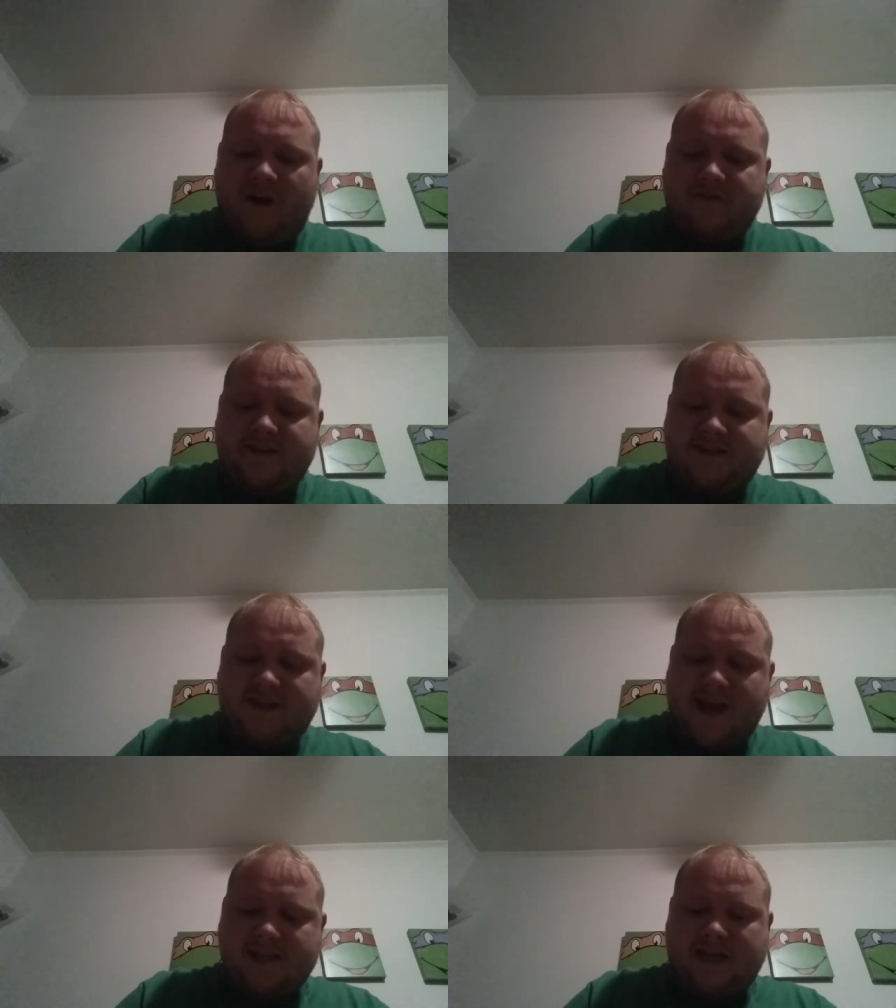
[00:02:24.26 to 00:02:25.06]
on these
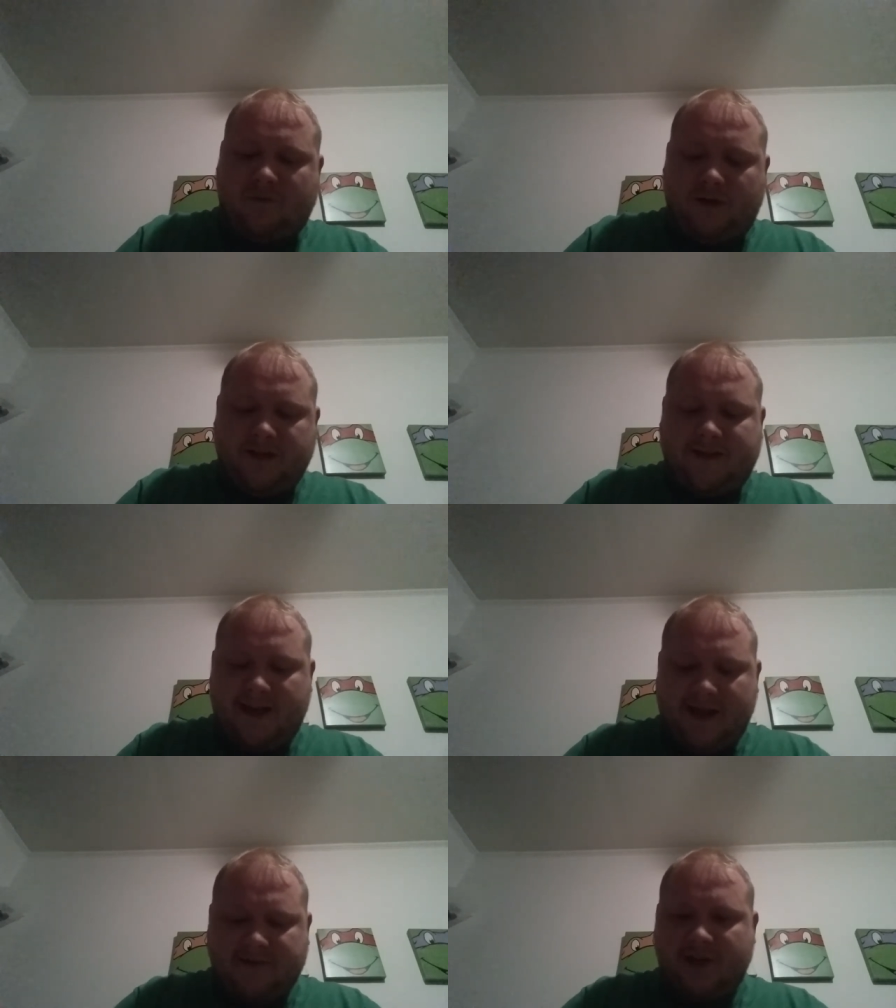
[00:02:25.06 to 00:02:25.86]
things I want to
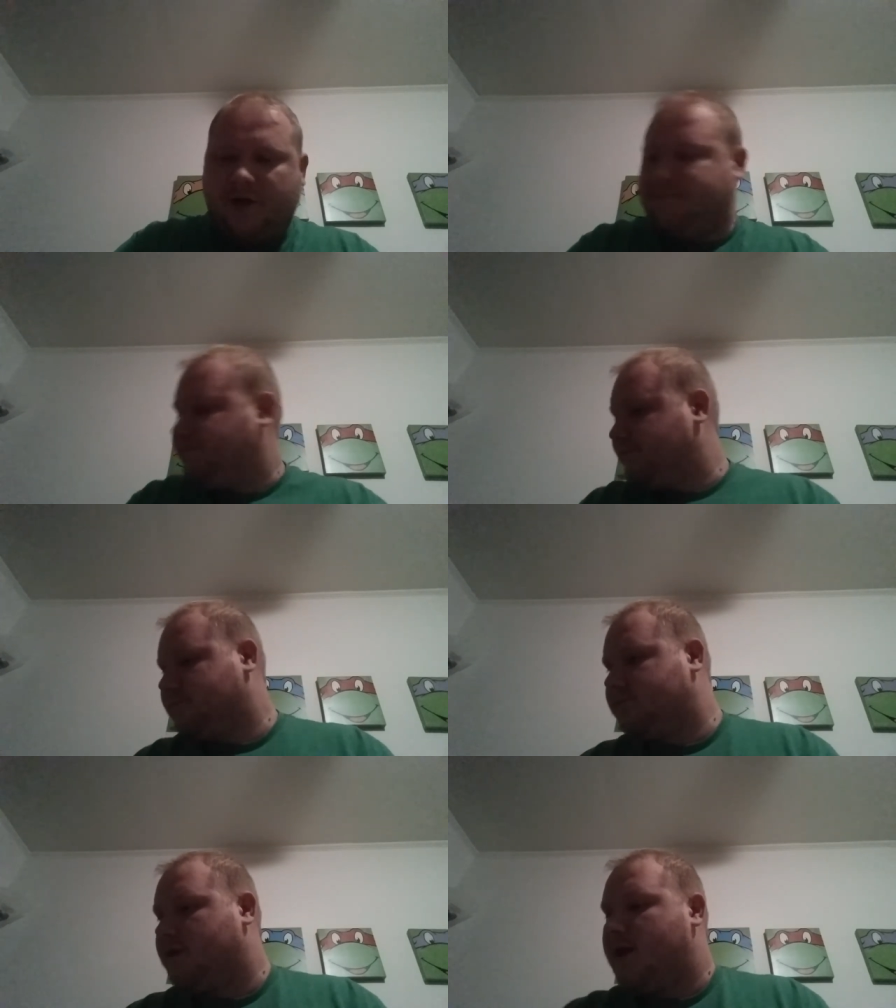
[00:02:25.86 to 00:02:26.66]
get into?
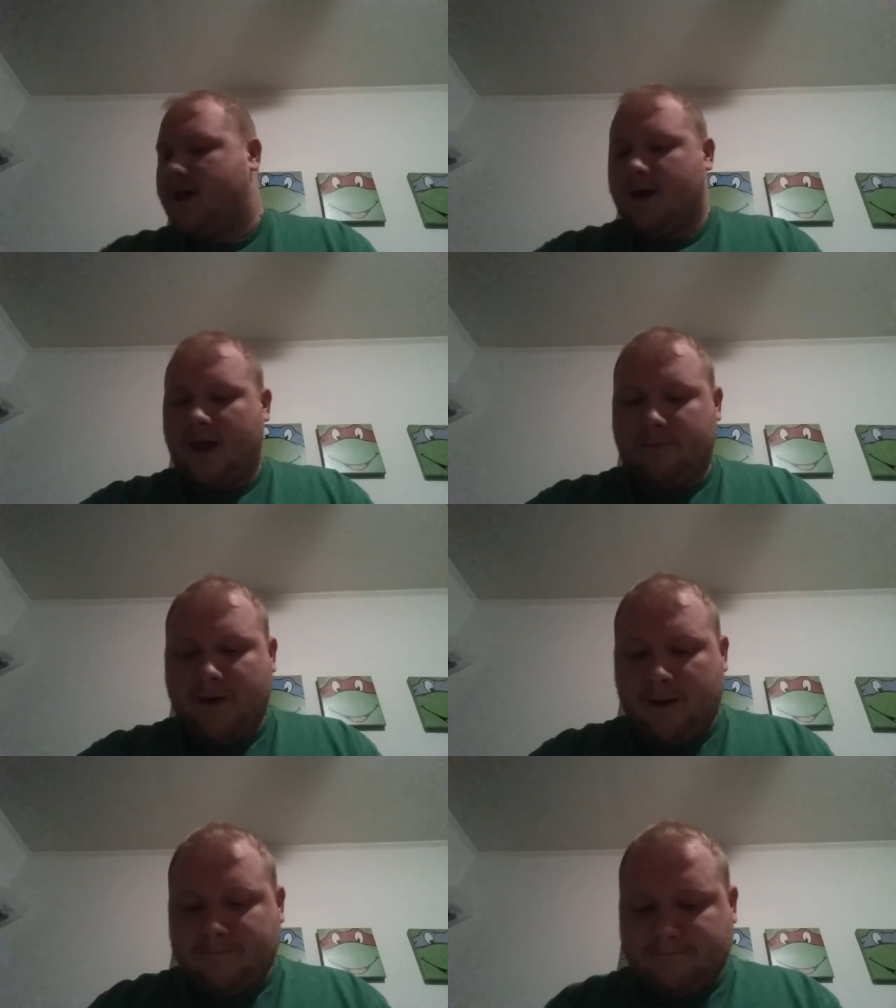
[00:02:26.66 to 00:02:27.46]
Come
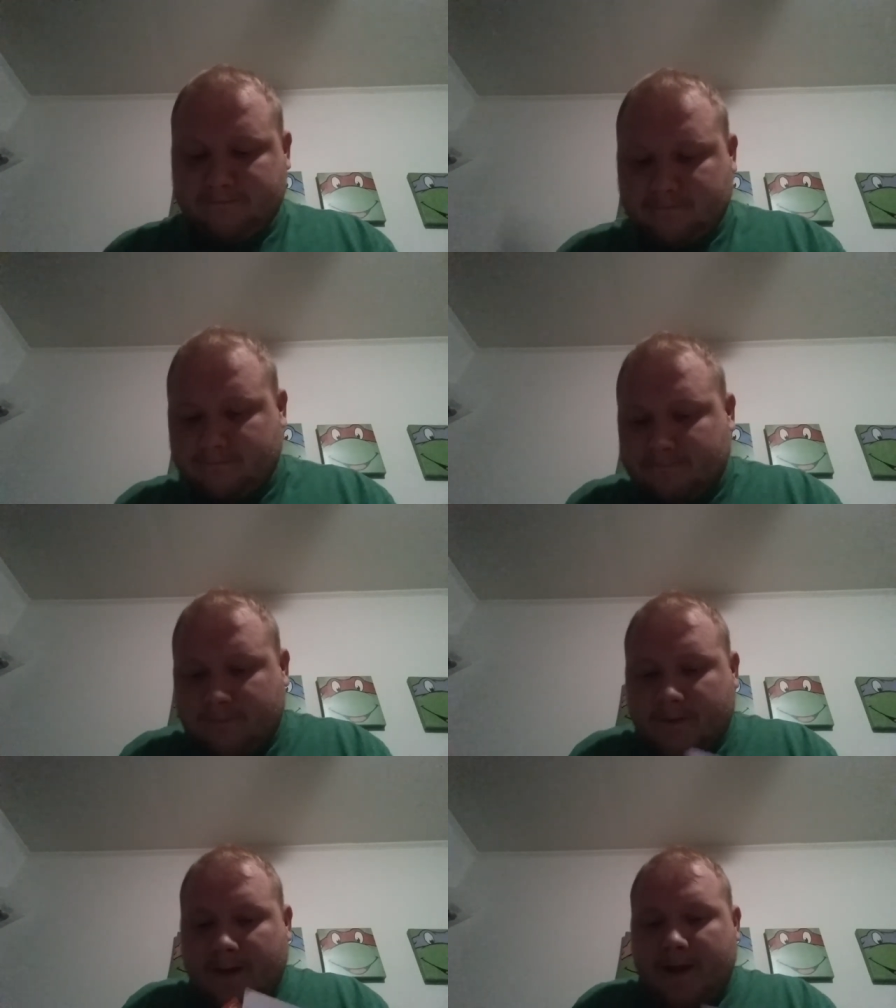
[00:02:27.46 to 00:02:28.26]
here.
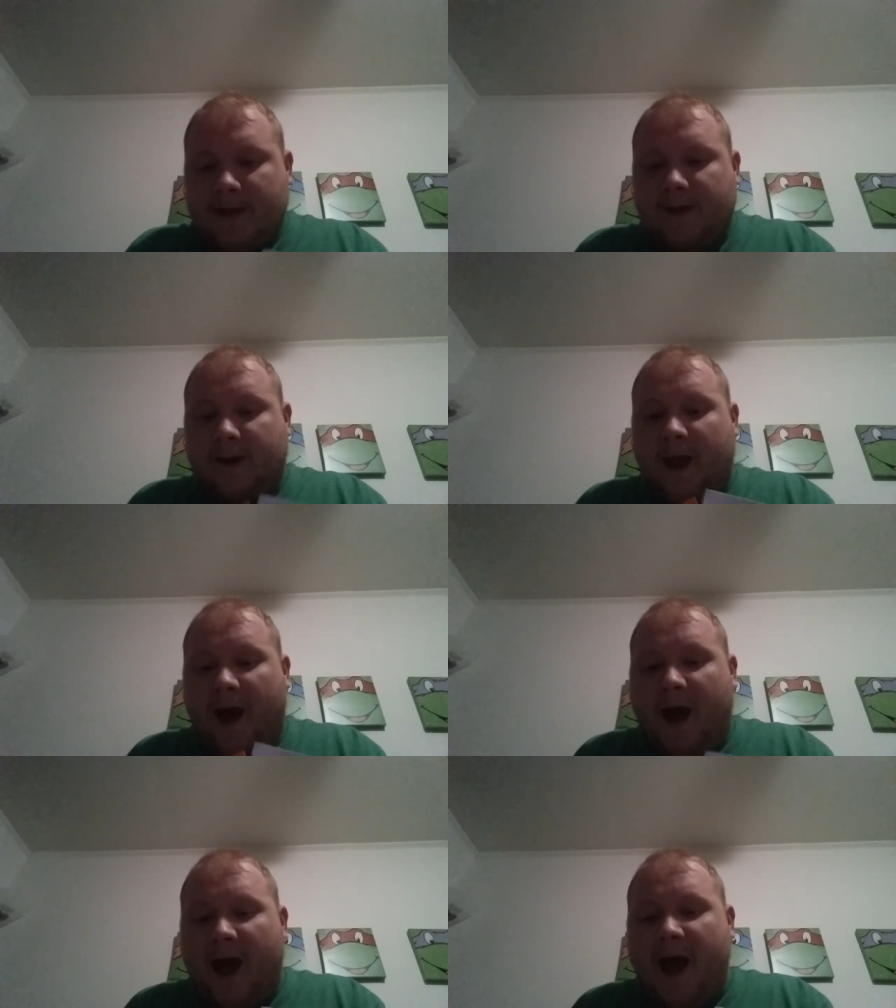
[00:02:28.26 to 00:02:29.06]

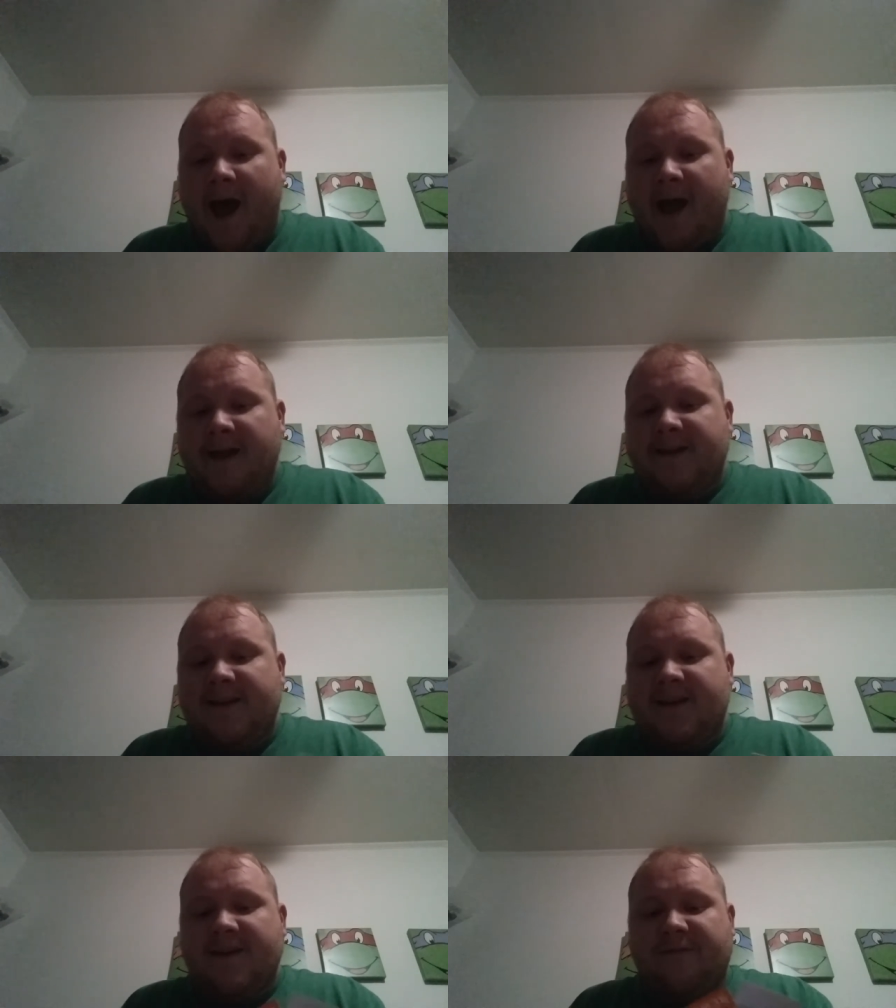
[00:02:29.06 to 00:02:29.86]

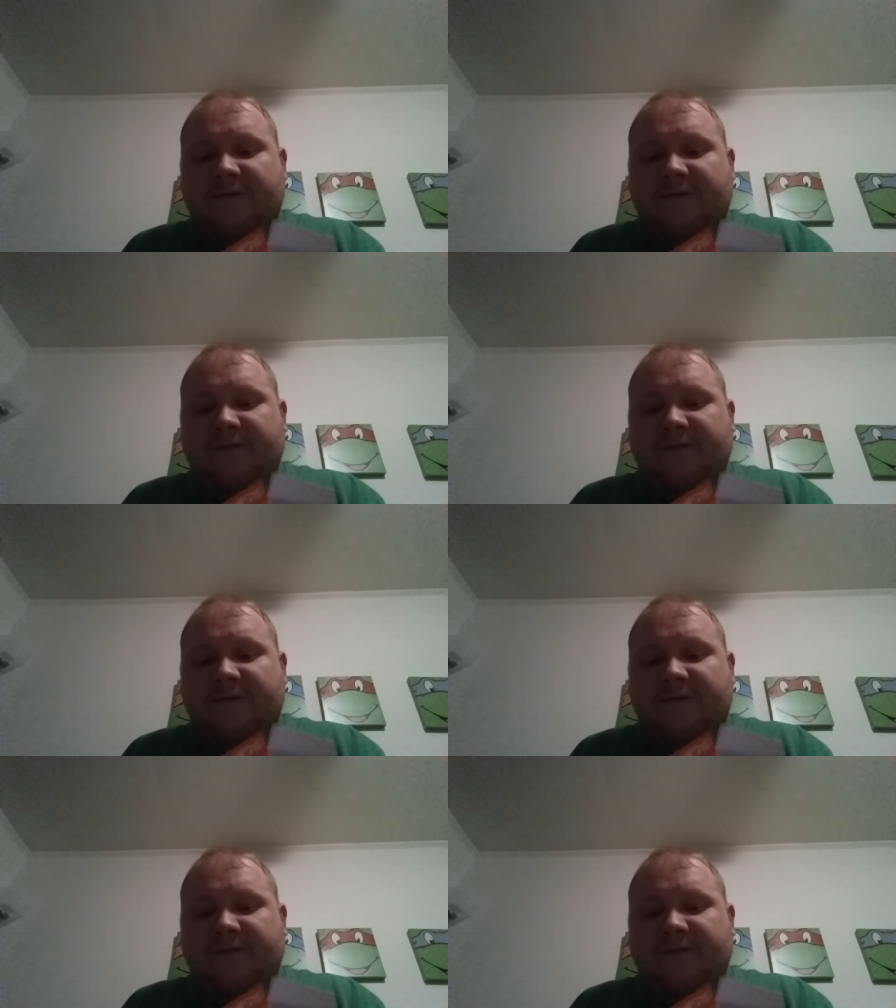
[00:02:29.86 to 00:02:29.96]
Knife.